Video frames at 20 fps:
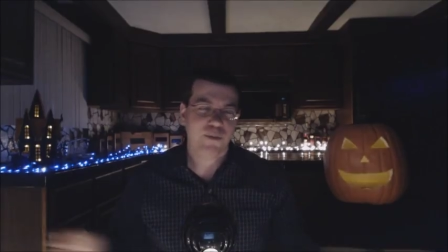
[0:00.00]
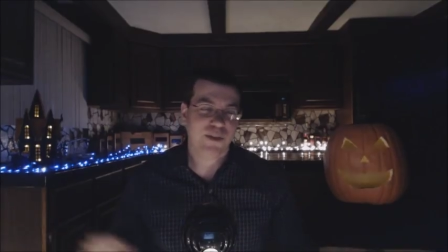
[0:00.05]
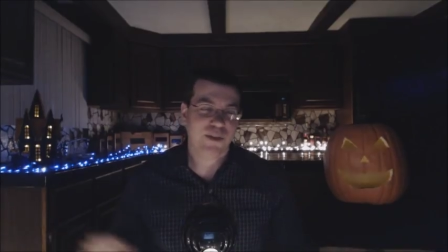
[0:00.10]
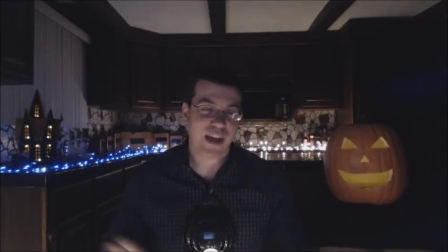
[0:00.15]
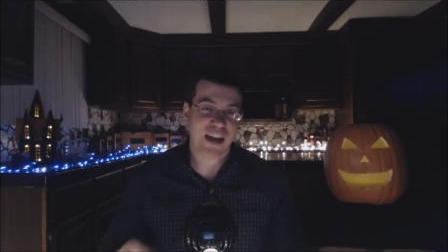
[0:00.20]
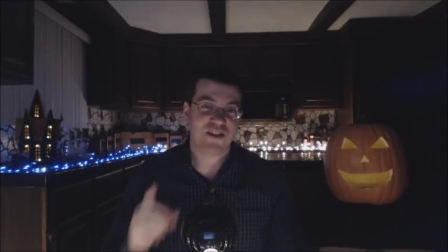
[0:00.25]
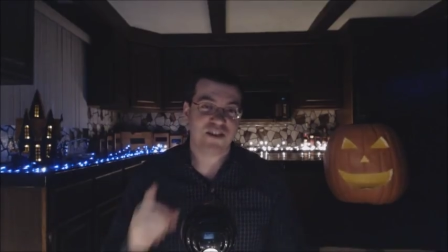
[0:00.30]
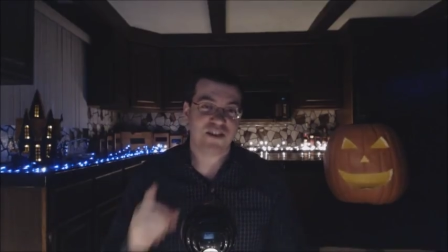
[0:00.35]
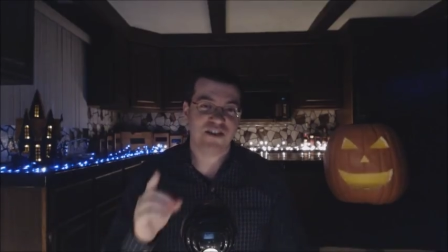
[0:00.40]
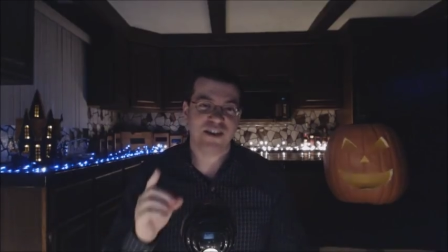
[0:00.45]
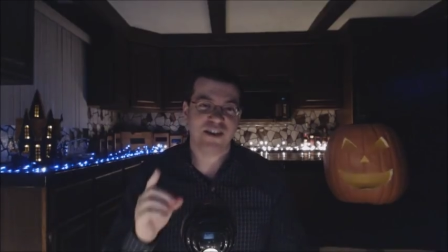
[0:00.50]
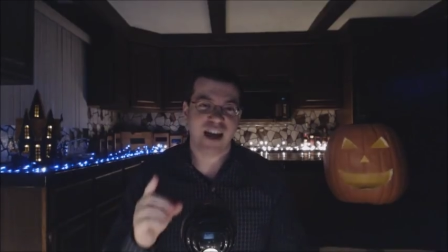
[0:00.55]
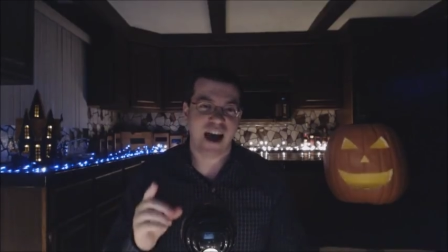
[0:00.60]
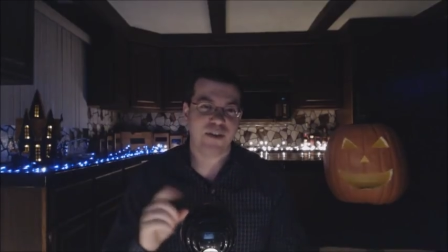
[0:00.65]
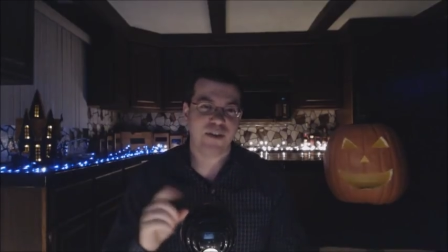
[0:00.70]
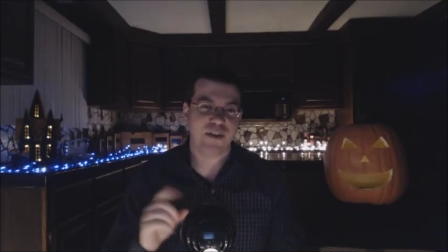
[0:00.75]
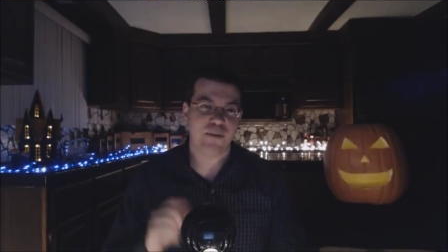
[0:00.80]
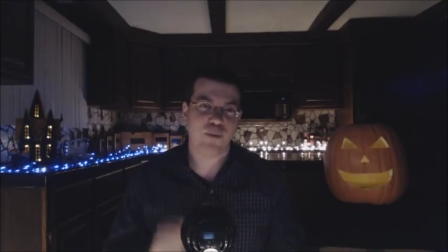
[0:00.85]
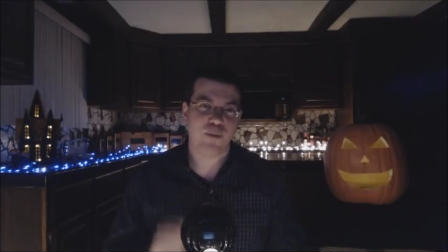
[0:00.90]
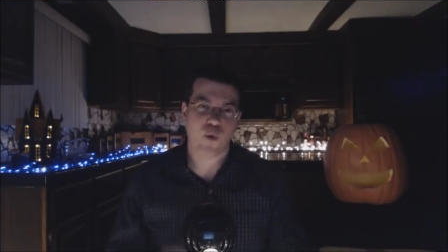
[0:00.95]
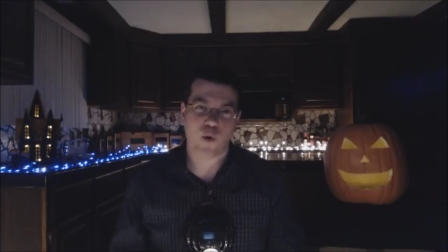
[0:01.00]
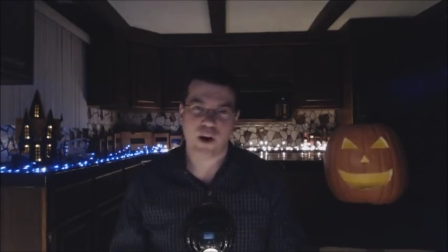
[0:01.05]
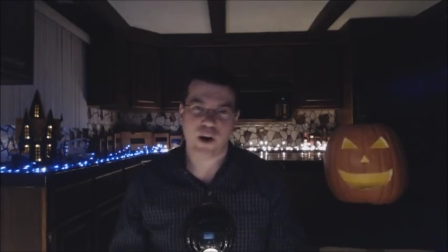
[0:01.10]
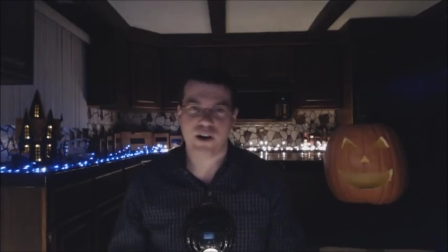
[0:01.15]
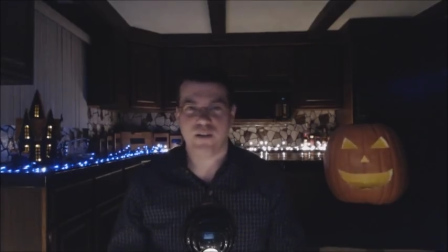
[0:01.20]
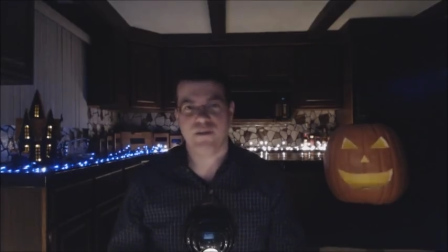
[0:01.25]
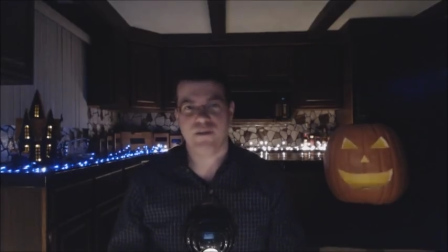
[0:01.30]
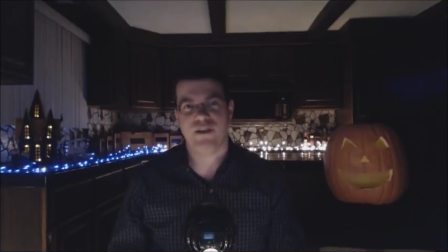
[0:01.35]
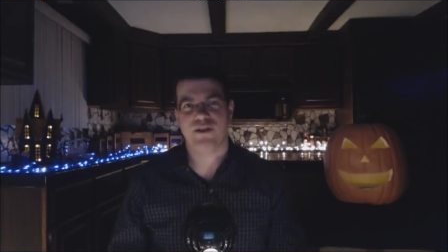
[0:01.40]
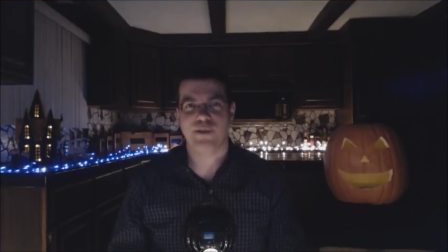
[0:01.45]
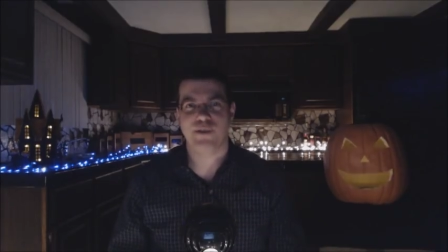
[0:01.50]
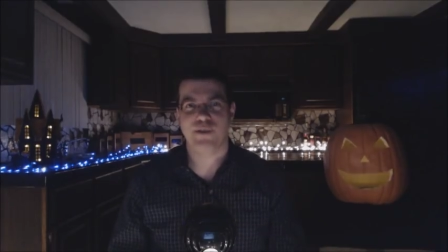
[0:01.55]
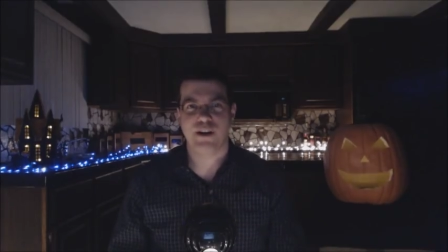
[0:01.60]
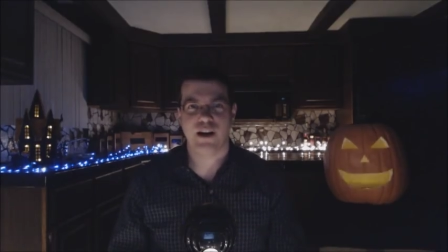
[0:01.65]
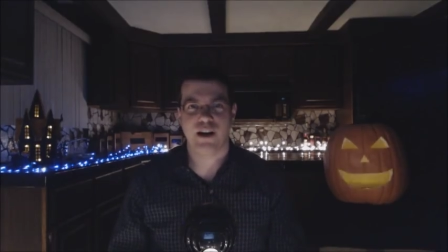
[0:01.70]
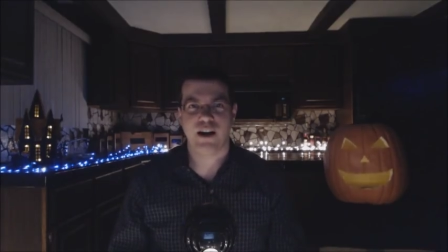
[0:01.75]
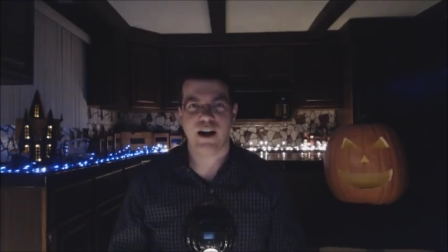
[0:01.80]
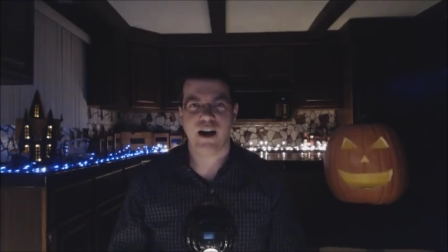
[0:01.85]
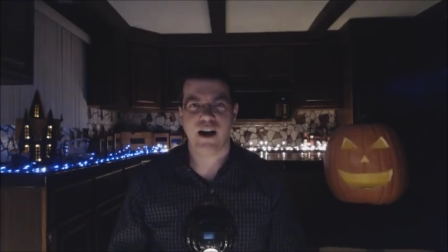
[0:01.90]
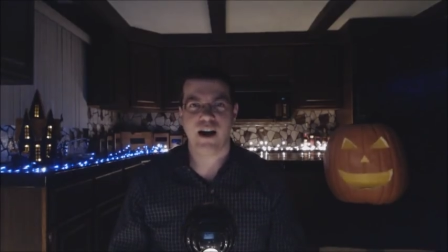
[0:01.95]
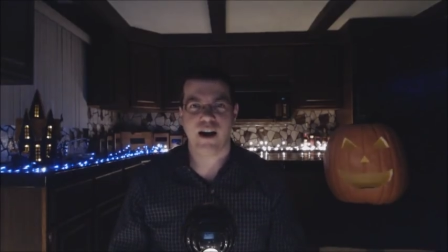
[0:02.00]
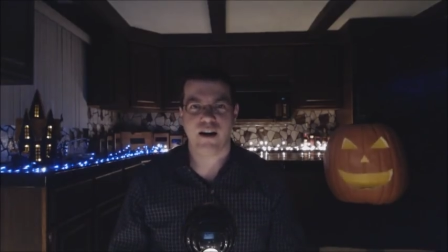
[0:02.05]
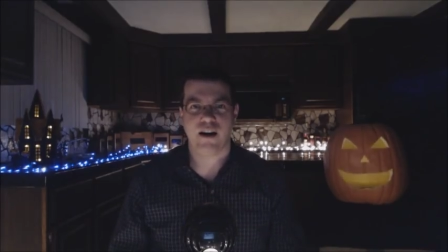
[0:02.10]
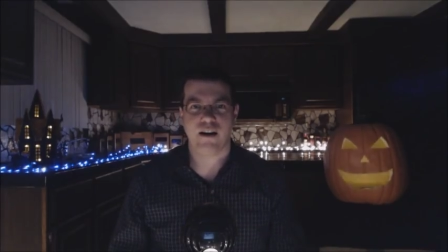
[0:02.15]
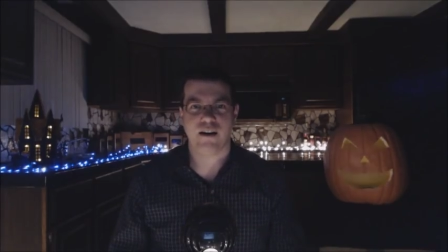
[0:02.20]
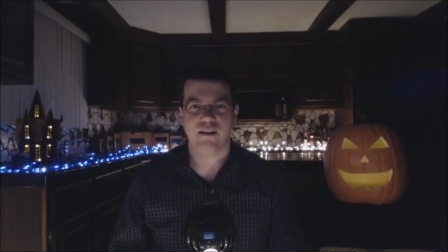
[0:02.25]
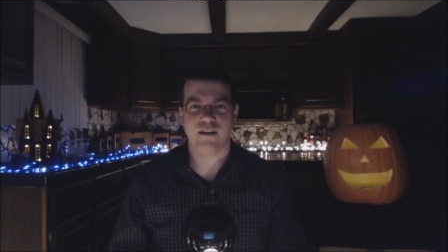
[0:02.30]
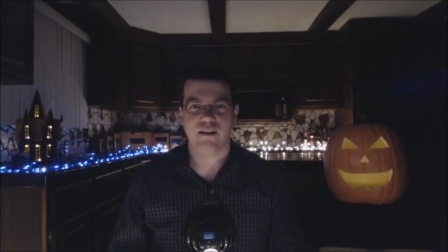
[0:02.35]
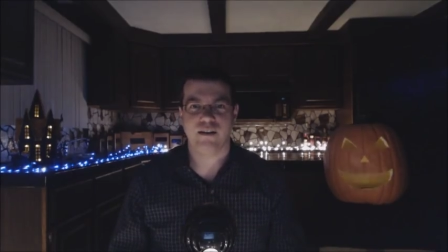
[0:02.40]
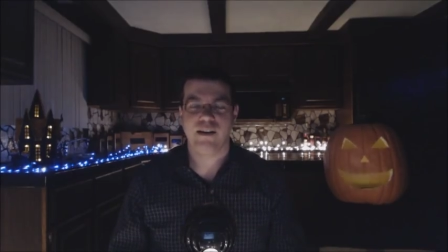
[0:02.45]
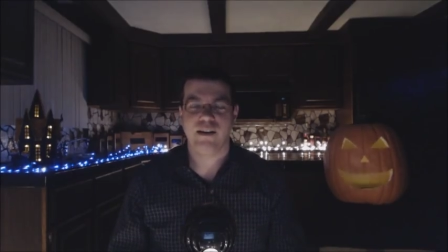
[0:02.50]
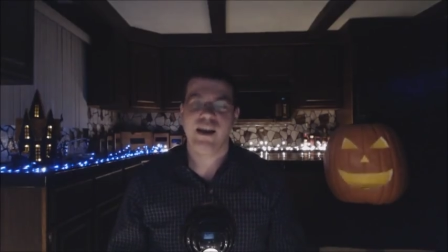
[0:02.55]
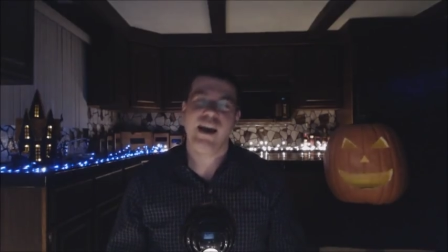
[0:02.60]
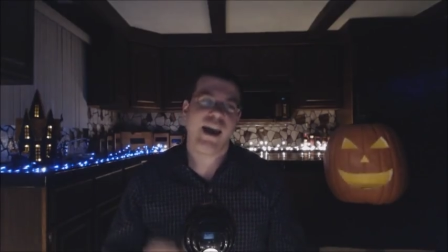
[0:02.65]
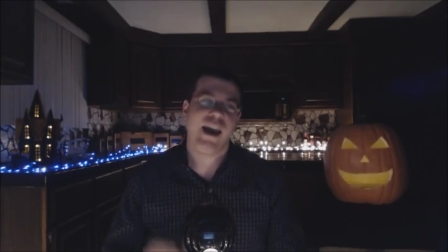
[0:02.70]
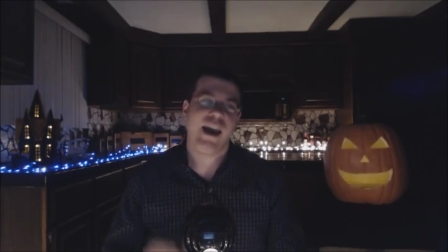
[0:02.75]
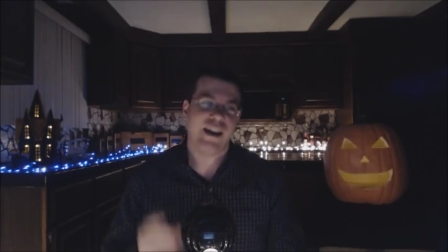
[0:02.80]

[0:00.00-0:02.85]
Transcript: But that is not the point of this Midnight Eye article,